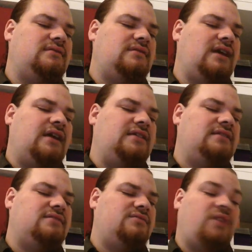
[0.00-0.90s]
And
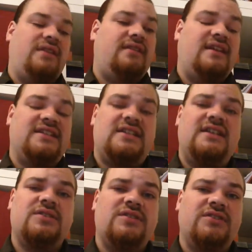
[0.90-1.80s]
whether they see
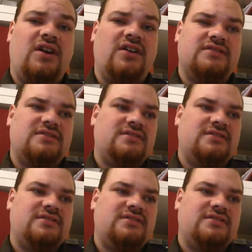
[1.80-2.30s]
it or not,